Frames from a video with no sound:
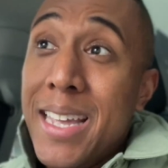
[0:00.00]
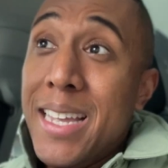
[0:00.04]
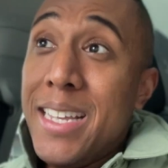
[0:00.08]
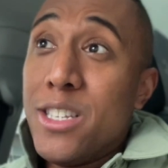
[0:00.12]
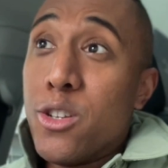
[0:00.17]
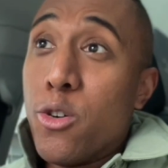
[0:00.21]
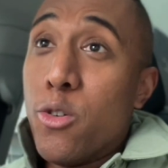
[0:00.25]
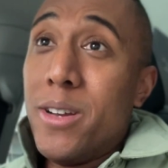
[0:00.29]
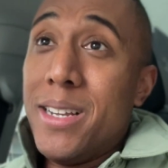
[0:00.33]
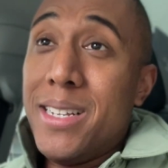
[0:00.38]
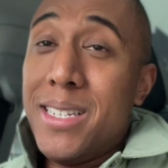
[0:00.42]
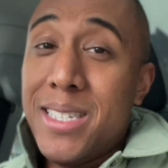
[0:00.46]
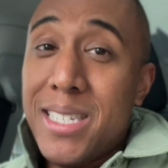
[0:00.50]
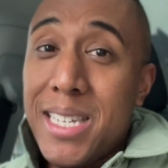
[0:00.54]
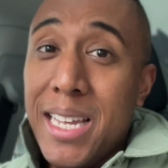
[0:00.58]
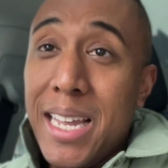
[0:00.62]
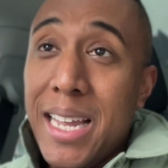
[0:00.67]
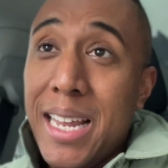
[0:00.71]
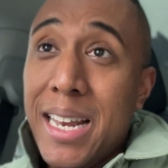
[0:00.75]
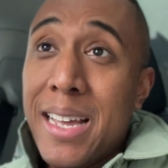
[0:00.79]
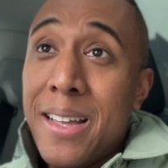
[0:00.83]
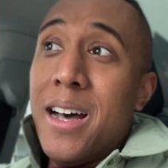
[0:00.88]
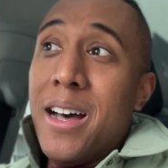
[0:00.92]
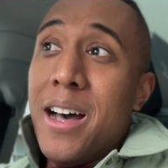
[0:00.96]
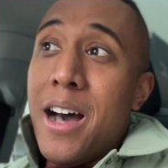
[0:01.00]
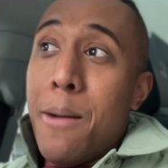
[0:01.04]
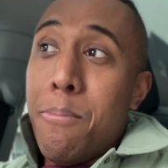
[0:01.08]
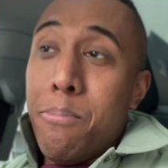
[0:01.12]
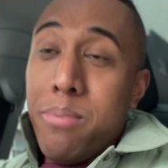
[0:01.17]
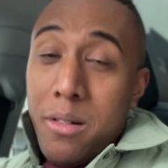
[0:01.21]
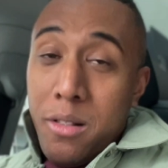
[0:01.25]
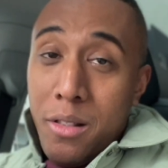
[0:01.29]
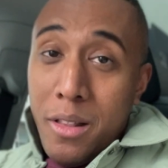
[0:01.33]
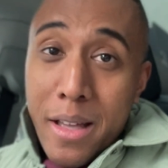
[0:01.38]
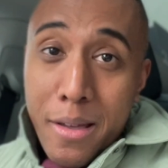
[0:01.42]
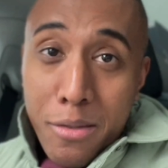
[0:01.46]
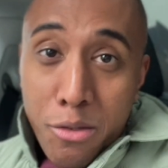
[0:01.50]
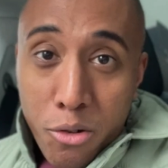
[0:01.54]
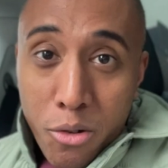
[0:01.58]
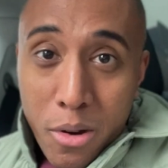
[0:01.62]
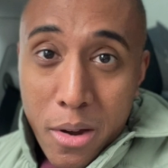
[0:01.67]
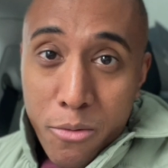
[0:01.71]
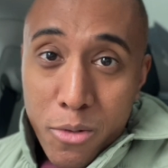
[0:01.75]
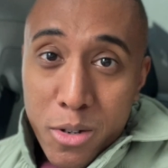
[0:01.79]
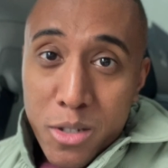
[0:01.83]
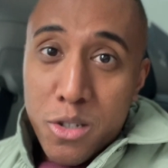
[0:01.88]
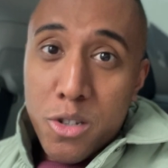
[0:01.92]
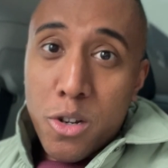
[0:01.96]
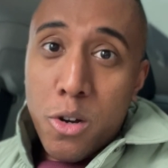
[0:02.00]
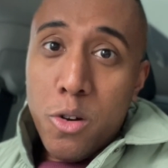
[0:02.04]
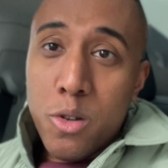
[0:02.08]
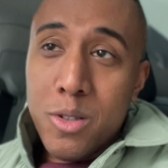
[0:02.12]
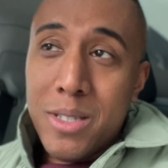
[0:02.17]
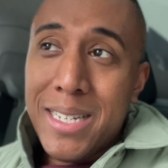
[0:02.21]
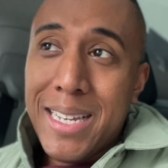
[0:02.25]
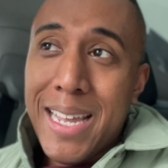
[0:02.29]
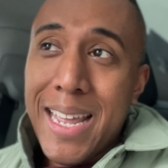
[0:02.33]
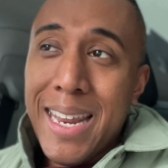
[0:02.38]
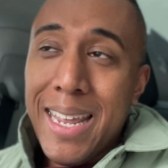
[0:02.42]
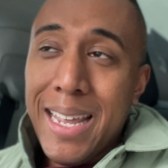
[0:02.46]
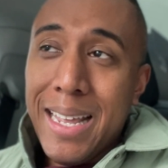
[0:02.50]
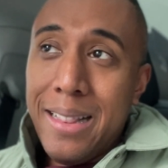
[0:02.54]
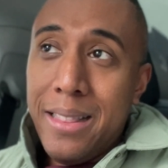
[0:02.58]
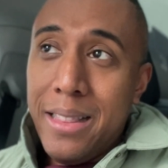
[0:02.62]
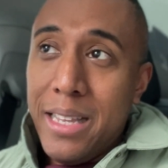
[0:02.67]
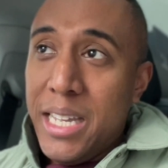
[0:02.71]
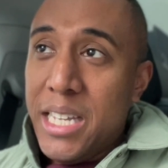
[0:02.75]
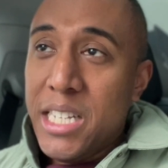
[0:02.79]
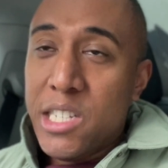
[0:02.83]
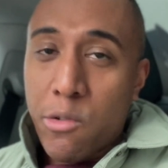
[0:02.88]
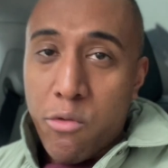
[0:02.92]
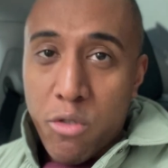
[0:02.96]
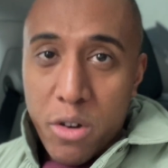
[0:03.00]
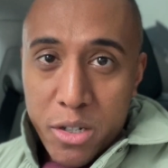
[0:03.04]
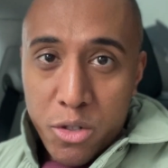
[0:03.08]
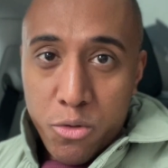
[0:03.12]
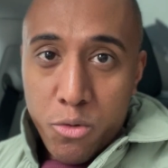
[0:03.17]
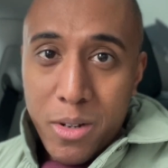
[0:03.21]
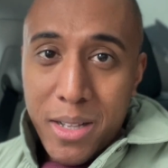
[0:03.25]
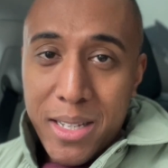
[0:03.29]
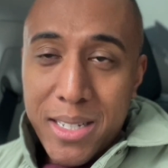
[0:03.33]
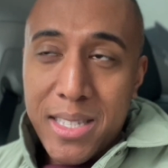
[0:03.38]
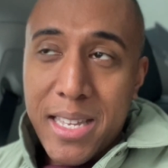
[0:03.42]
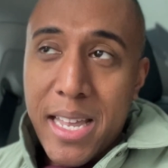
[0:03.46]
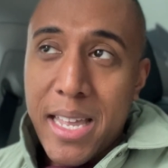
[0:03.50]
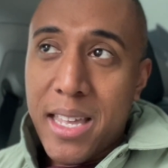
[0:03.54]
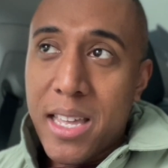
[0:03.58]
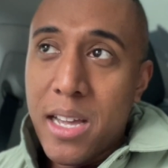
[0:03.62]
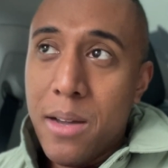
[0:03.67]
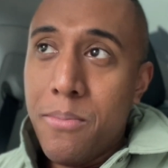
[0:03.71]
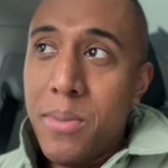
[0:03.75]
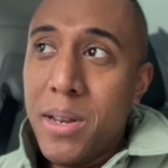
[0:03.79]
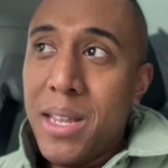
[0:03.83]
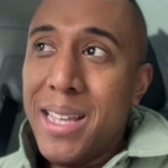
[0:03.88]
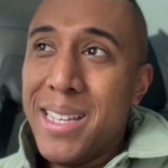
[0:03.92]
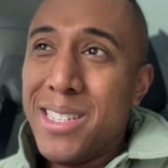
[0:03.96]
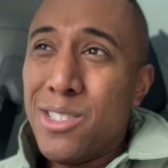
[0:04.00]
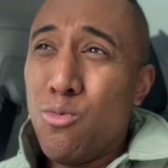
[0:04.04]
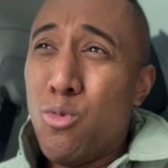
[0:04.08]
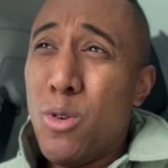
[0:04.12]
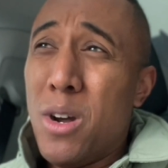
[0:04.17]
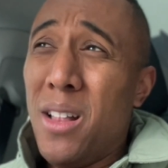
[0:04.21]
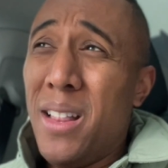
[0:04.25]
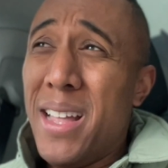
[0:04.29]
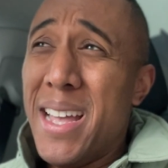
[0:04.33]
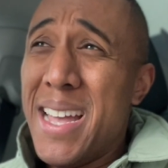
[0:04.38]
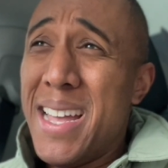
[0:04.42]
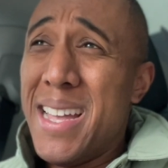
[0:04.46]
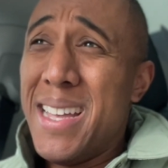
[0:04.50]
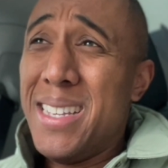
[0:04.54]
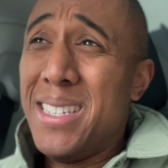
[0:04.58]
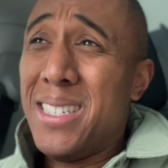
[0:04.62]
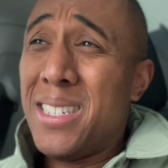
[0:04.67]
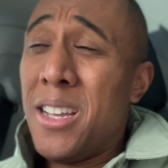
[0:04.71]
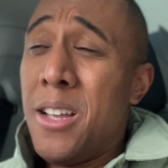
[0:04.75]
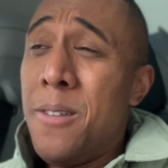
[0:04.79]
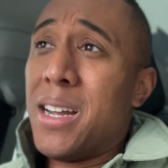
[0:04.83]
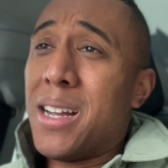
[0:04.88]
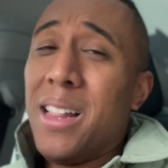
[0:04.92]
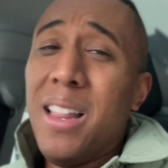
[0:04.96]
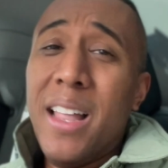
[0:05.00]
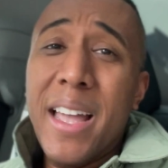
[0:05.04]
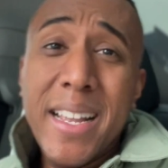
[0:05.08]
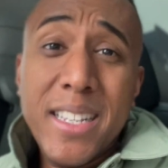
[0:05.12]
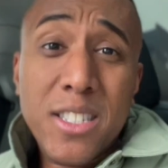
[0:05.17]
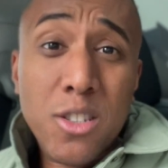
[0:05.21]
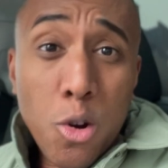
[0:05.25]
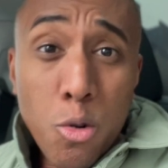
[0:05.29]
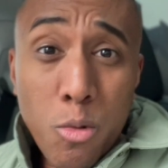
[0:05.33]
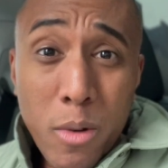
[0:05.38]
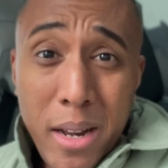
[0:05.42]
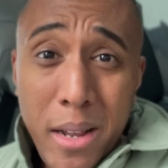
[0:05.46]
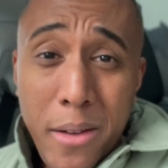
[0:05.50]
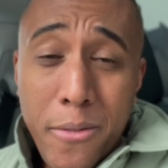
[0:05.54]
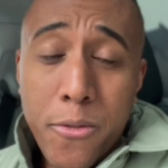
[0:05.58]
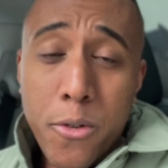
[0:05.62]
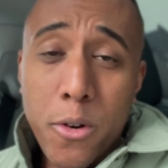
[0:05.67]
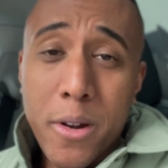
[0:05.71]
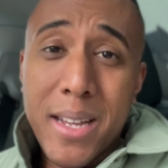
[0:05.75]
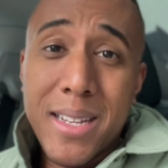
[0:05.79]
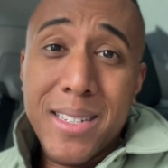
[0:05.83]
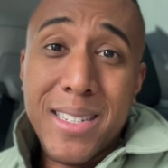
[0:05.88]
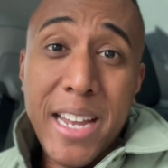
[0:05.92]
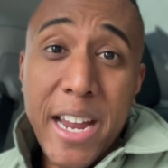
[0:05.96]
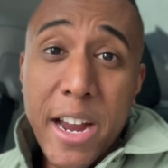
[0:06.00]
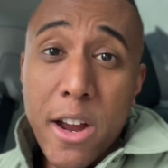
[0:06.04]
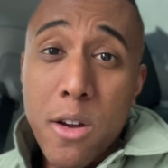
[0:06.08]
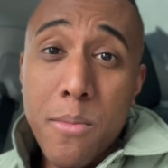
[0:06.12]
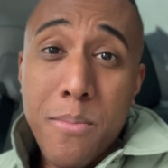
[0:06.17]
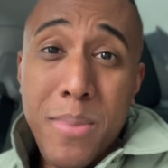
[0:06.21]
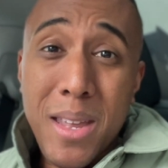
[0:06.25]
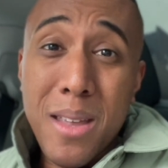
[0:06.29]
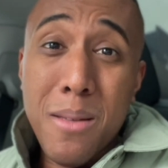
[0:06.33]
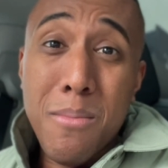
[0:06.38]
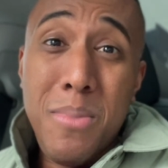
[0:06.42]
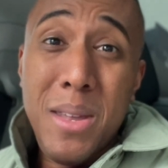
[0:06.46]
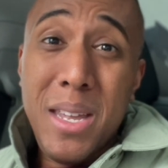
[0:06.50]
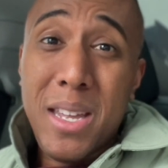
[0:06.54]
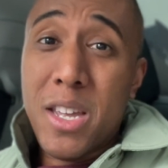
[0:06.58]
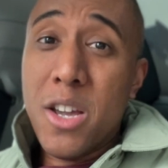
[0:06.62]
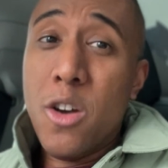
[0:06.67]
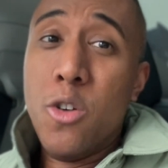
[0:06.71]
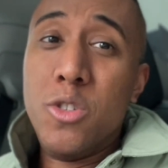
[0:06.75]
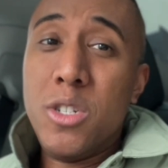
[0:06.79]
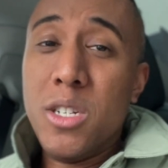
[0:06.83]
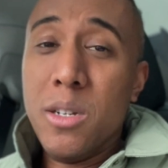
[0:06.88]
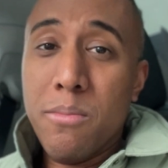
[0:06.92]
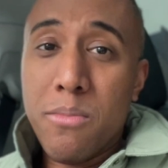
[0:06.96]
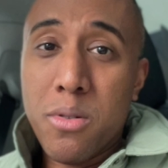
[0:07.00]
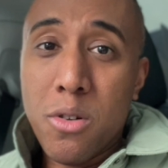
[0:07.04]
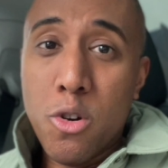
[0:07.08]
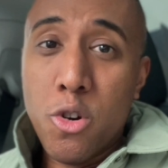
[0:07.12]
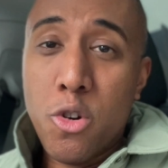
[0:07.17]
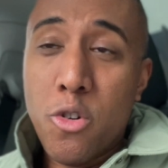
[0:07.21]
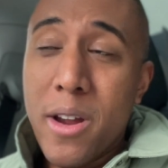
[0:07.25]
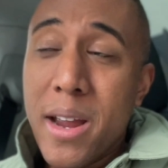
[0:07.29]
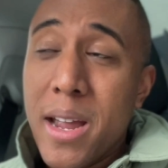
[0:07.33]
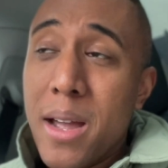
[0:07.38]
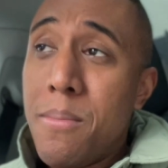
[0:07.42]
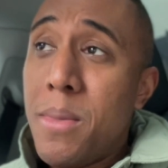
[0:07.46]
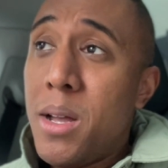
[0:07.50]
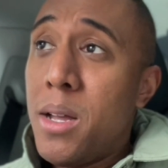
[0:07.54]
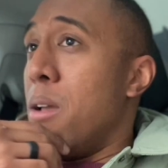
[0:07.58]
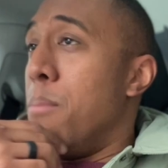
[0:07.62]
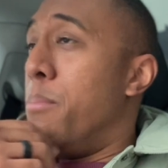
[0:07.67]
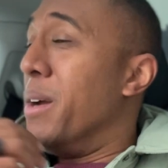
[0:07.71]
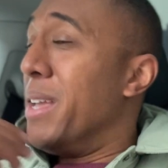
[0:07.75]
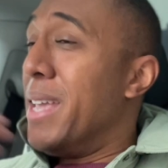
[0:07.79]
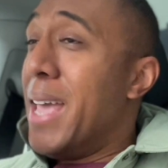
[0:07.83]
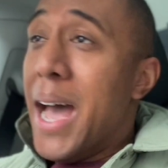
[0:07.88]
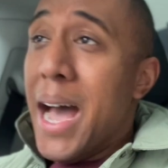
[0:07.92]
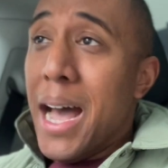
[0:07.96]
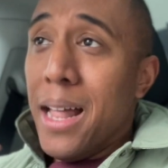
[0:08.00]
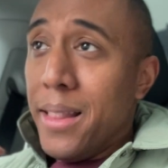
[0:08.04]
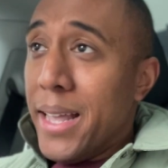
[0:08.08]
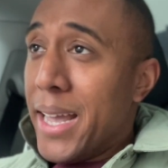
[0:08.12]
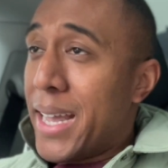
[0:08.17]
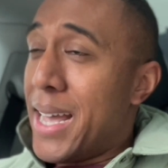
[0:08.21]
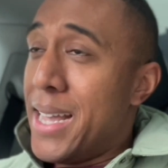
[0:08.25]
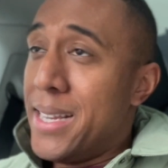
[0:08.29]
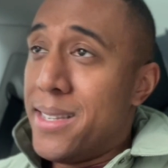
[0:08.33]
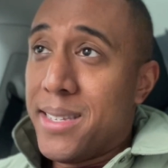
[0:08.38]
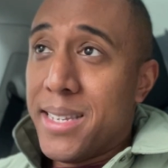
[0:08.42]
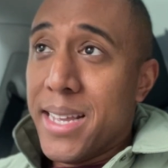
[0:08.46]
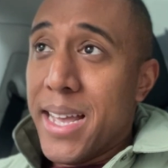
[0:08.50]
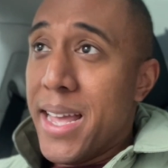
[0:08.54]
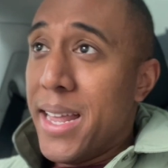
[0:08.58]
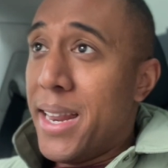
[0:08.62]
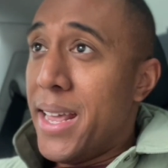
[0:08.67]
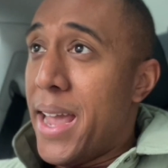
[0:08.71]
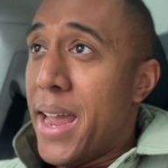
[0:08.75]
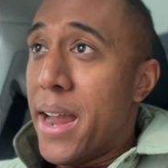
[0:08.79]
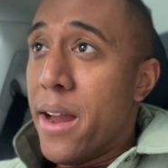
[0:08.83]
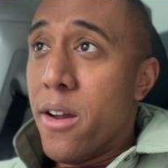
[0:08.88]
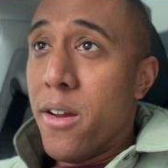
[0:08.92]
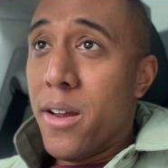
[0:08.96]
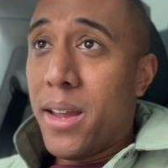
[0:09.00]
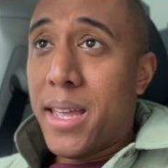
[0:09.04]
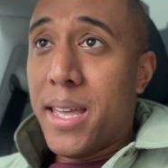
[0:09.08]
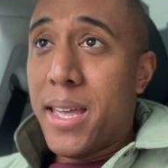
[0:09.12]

he's already seen a plethora of results getting leads for his real estate company as well as clients already for his Airbnb coaching program. But yeah, like I said, Eric